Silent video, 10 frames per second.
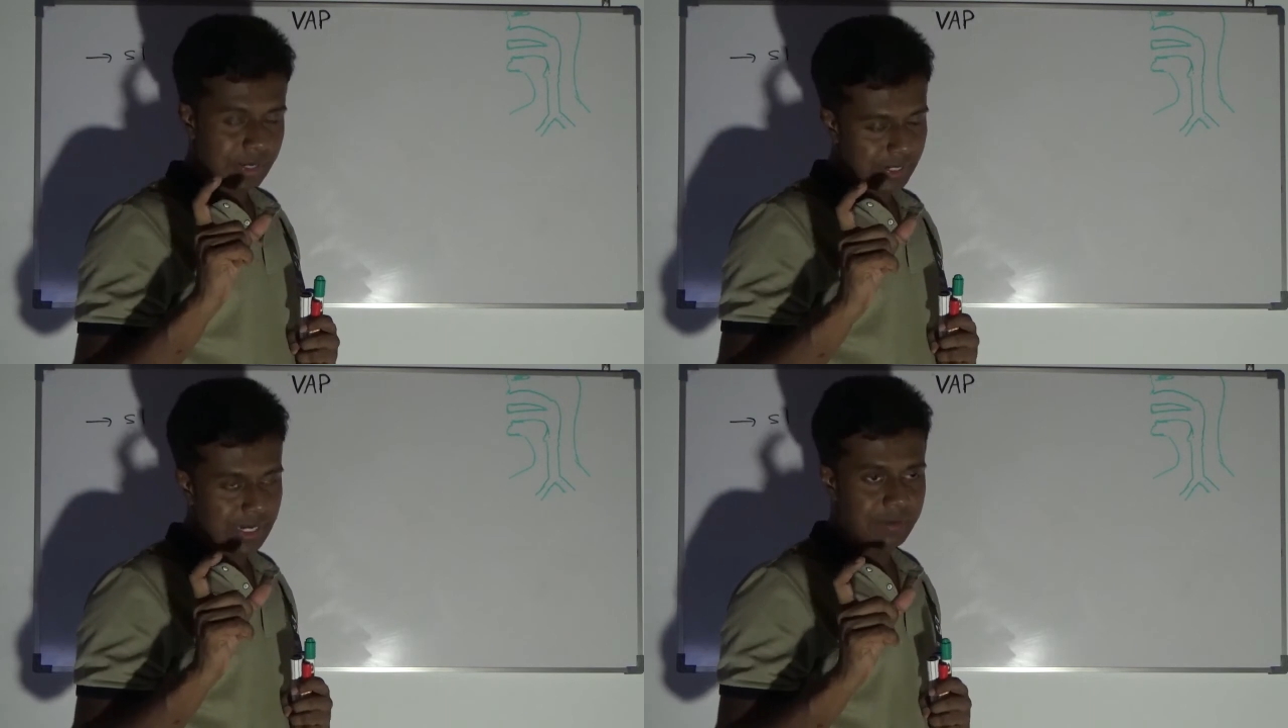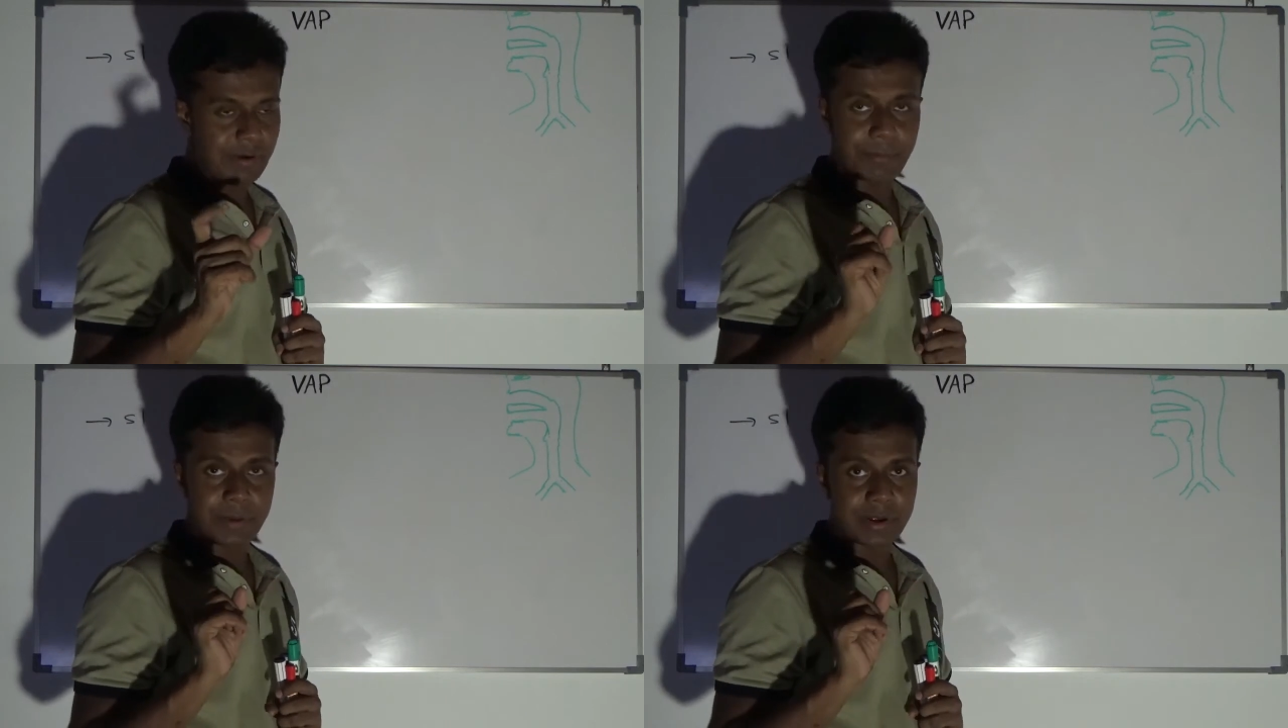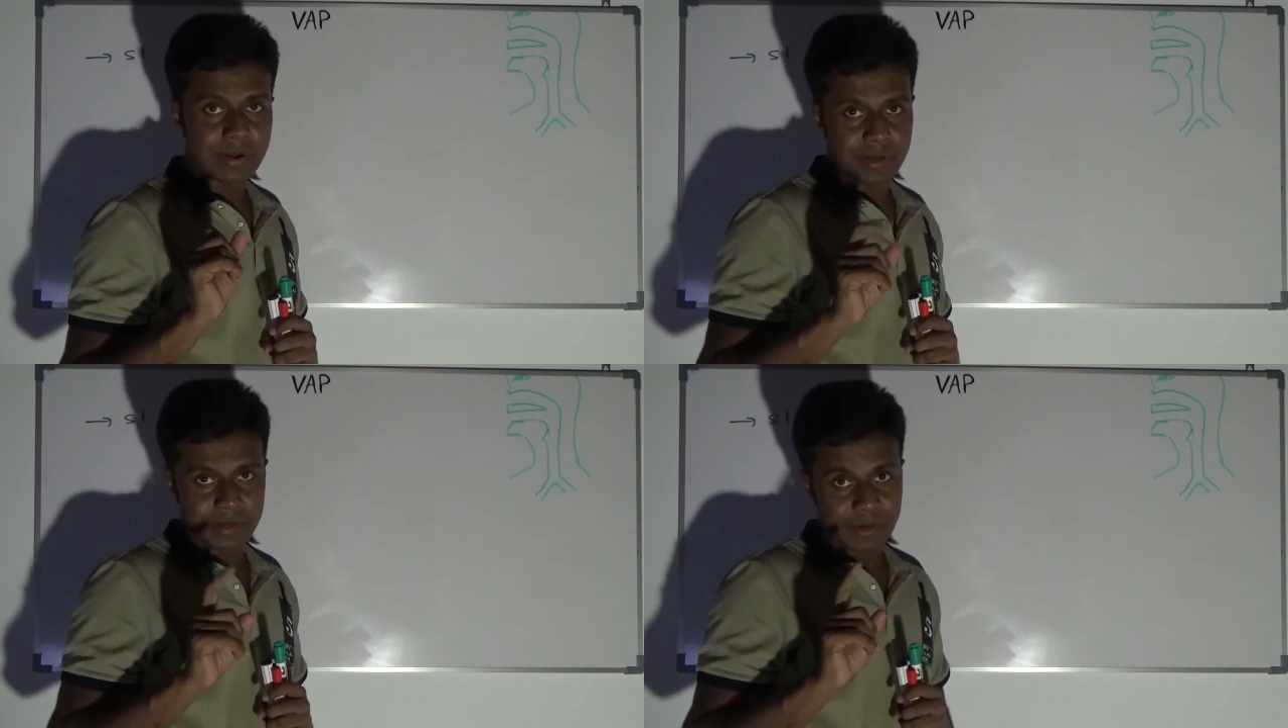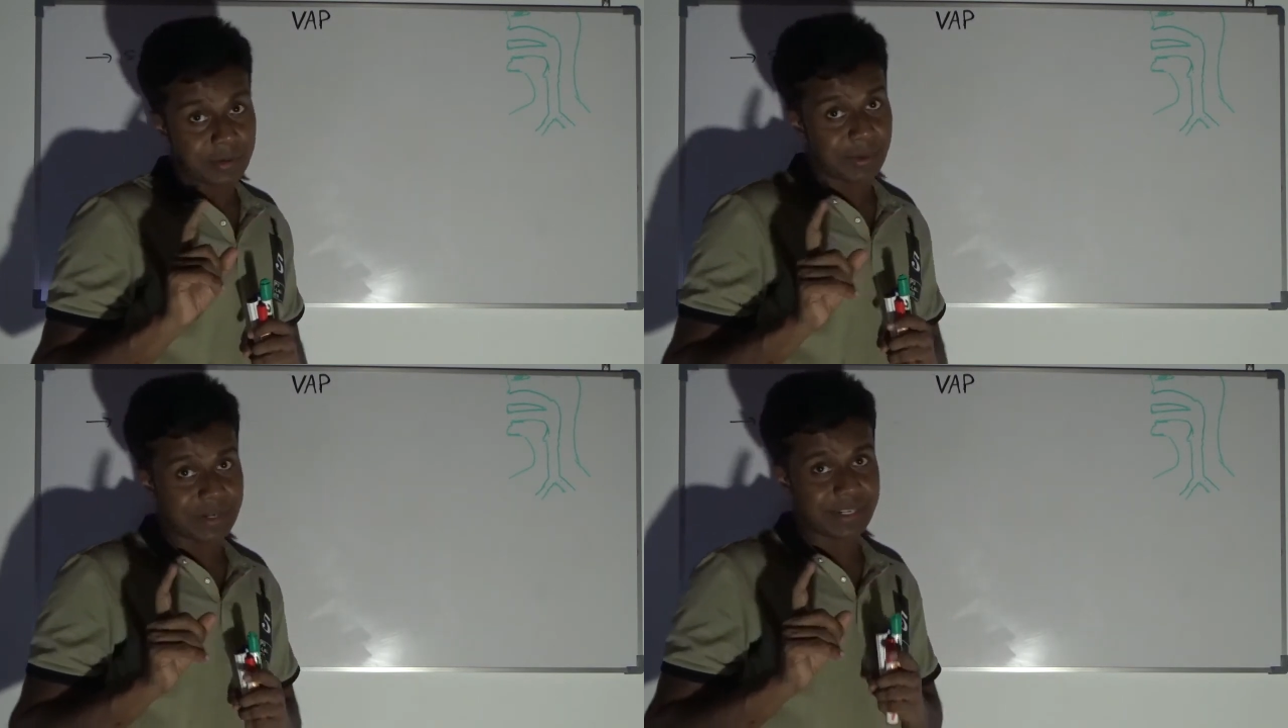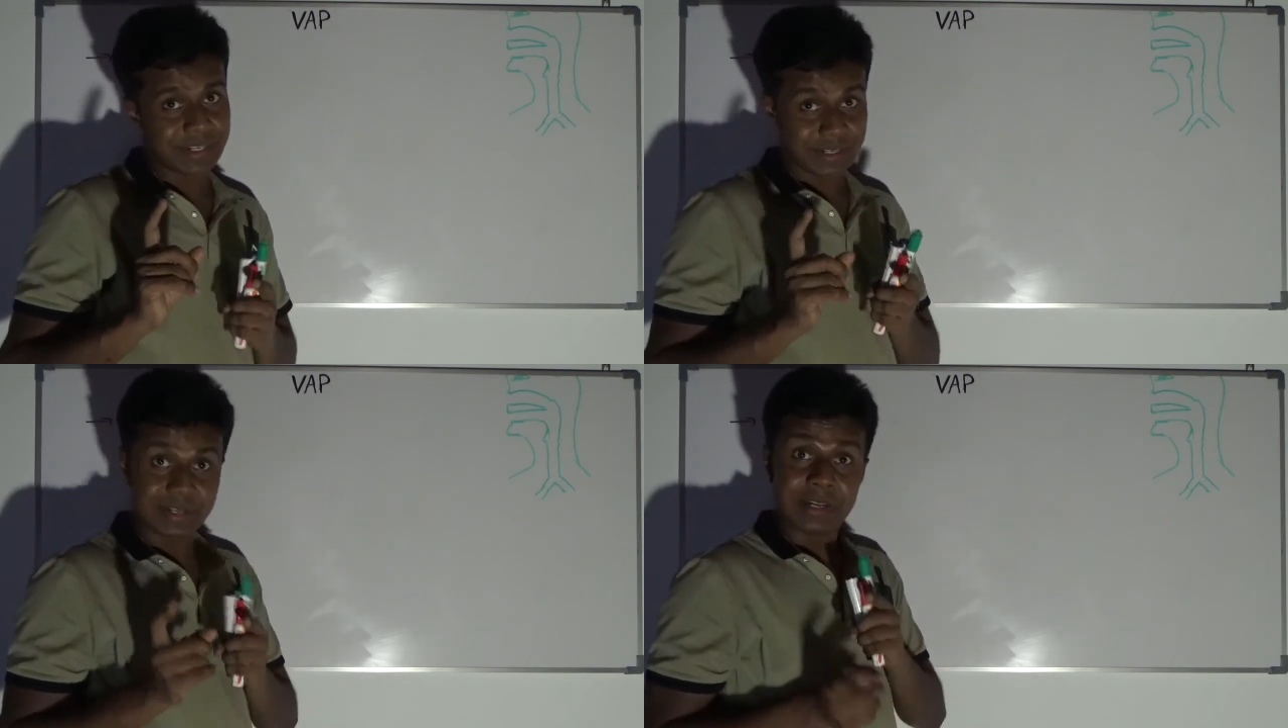early VAP. But
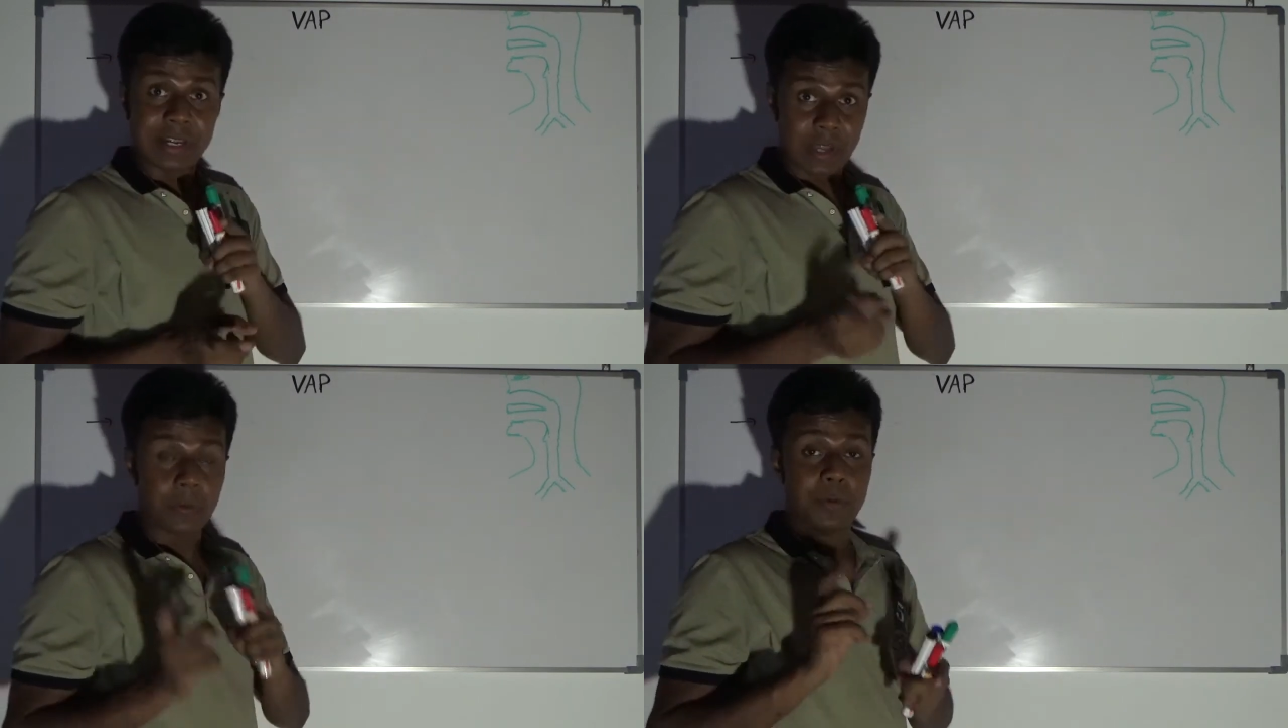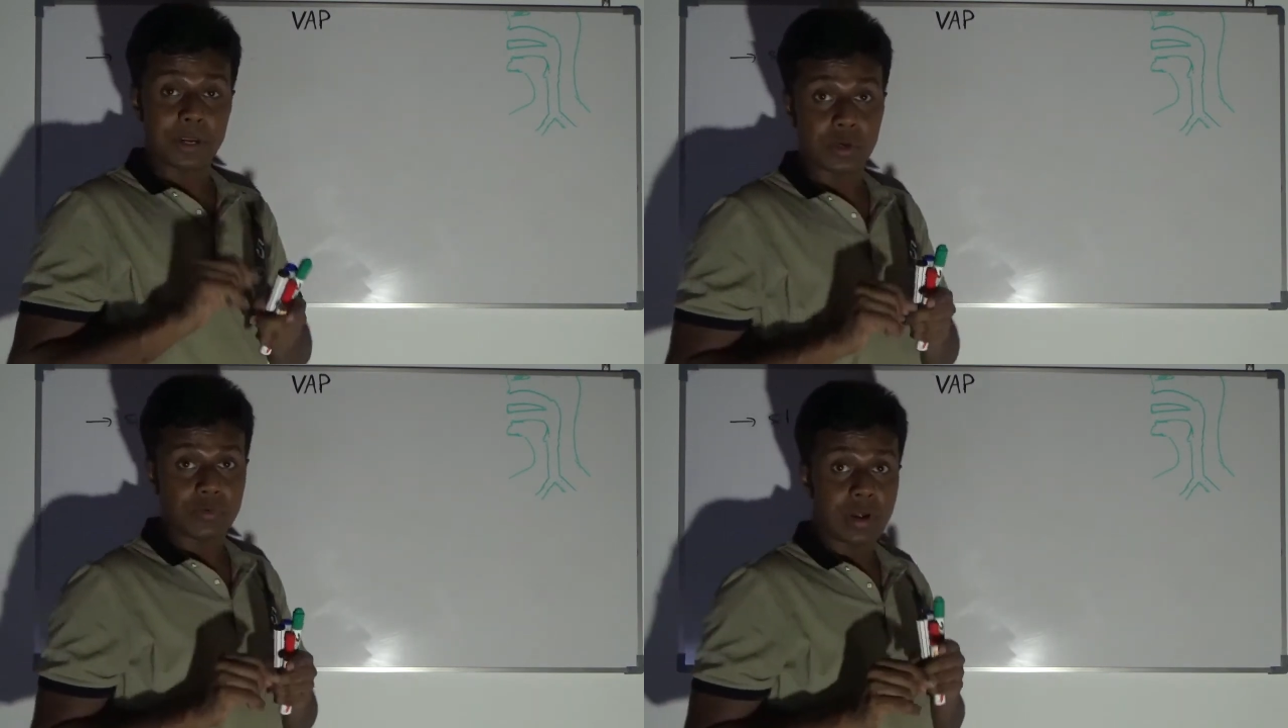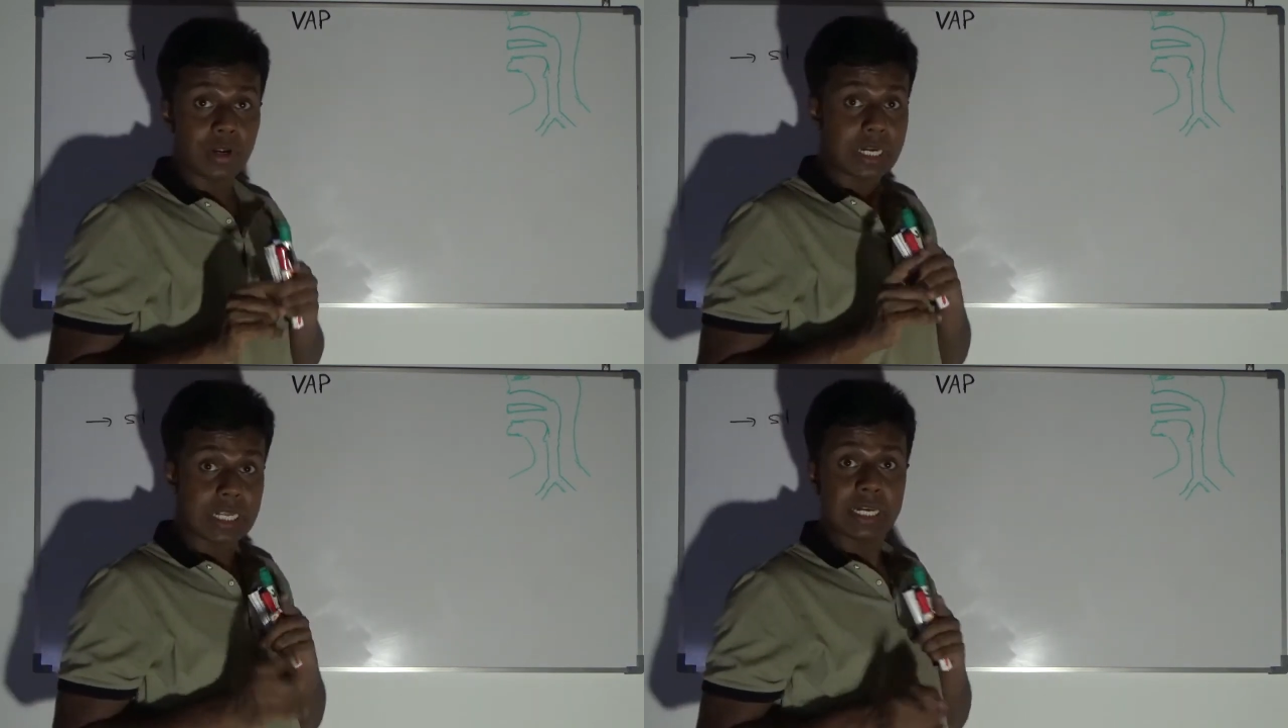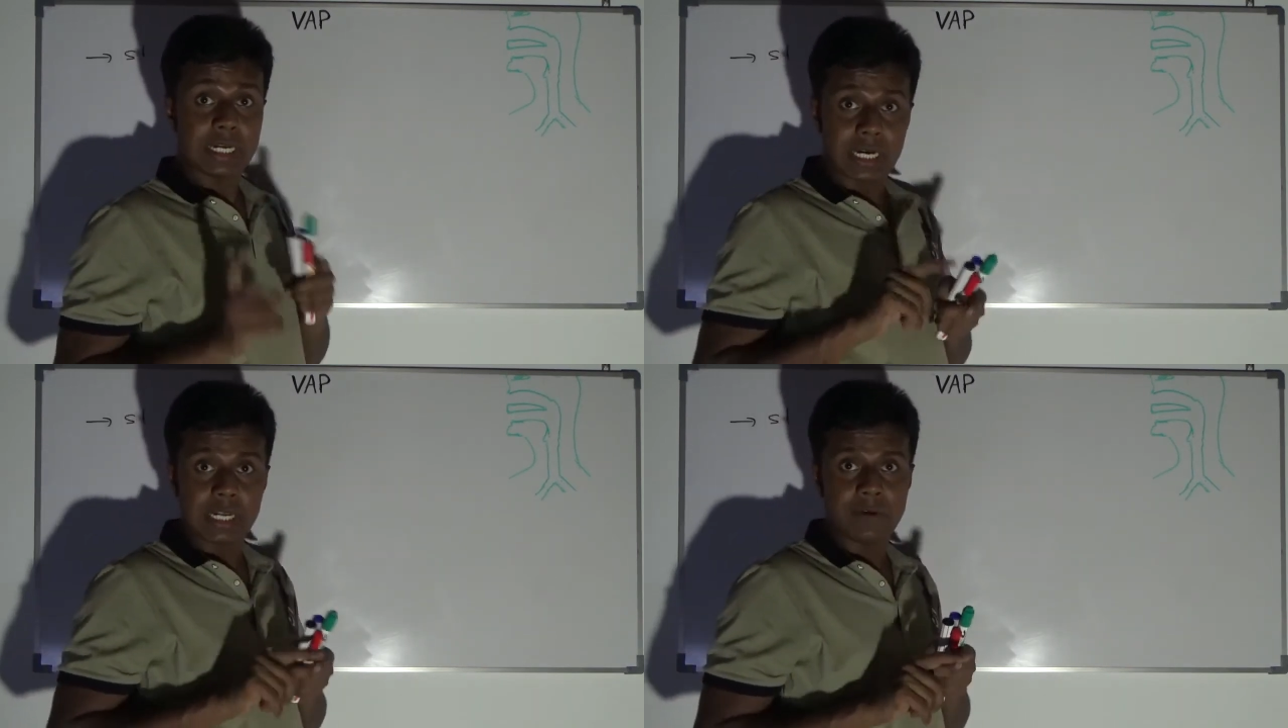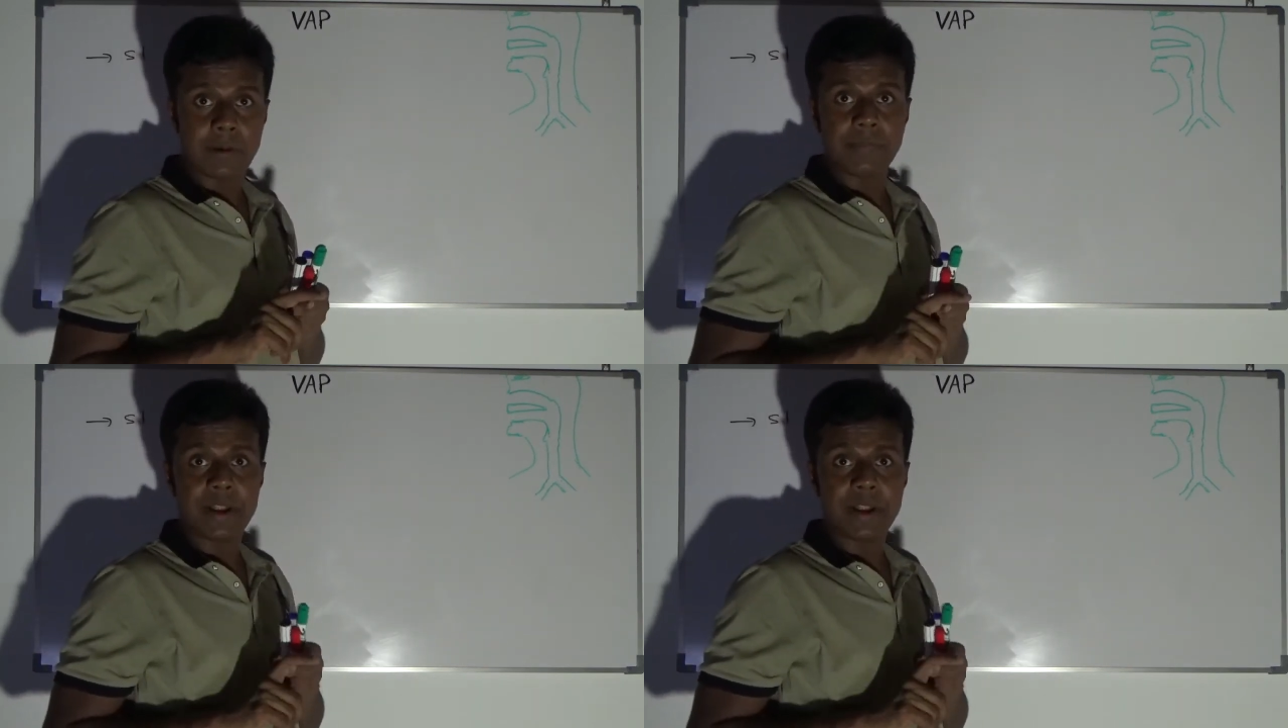if you are getting early VAP,